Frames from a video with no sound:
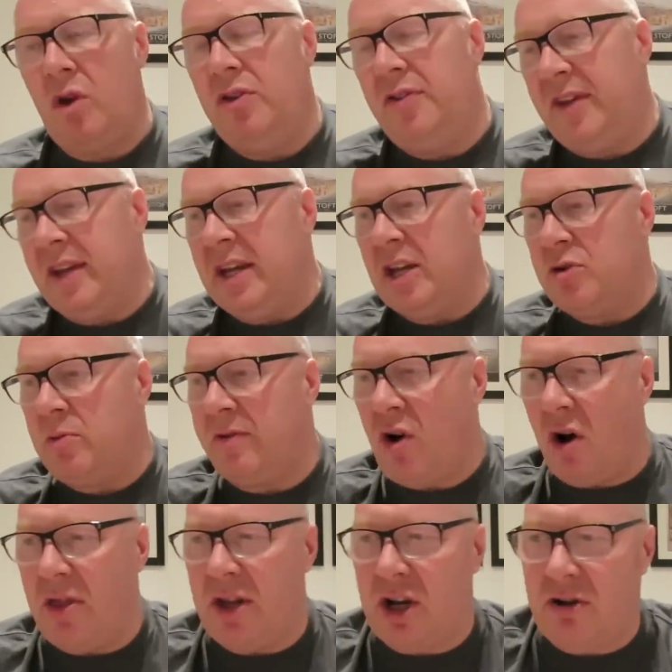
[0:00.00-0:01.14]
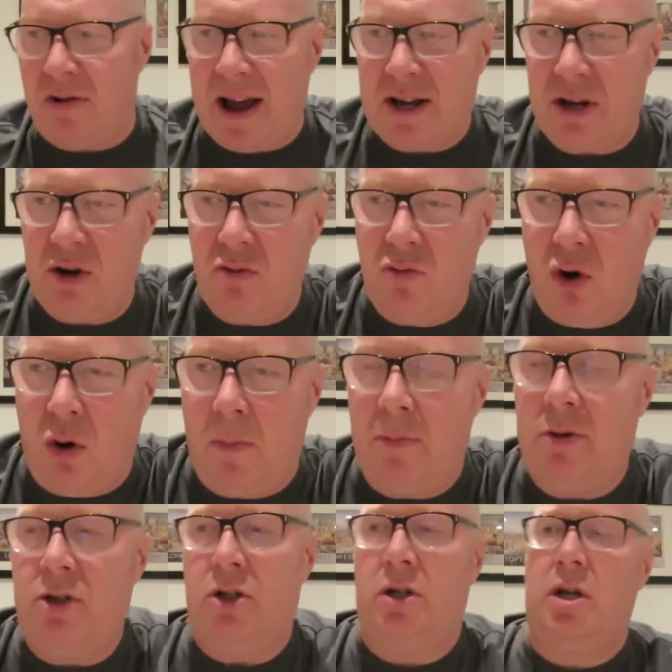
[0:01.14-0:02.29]
The thing is, we've got the Kraken rum.
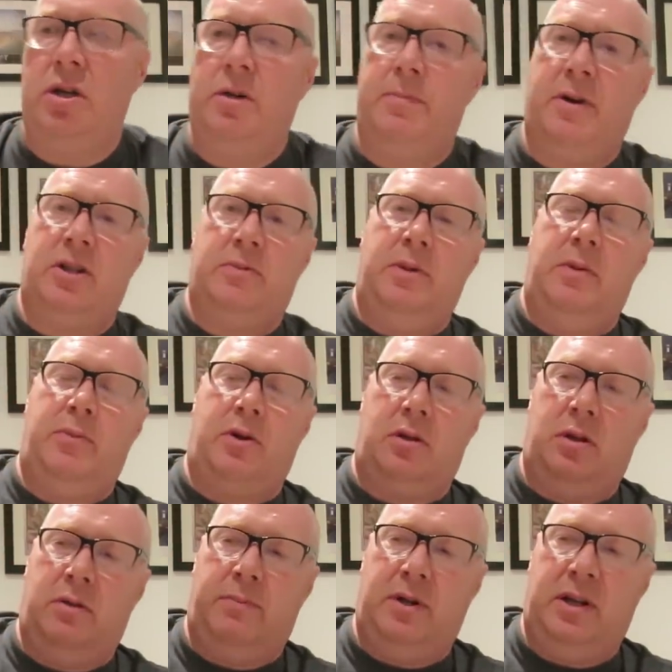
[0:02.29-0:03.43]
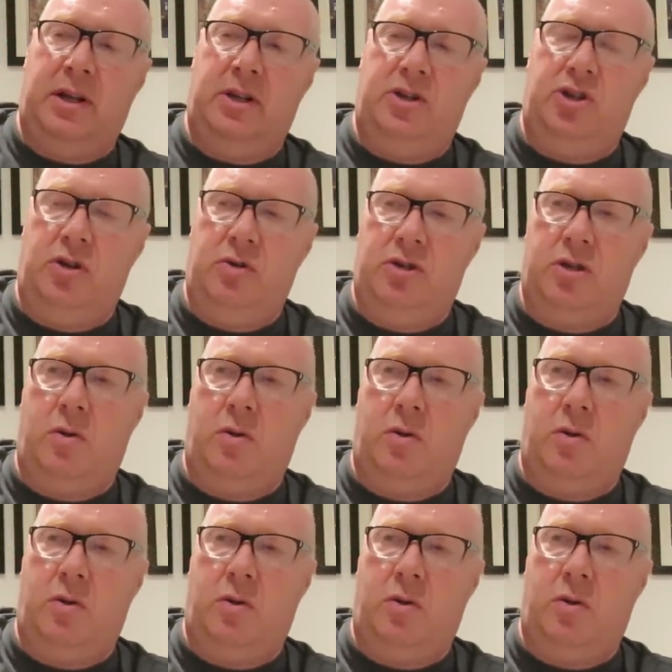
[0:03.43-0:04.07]
Can you pass me the bottle, please, June,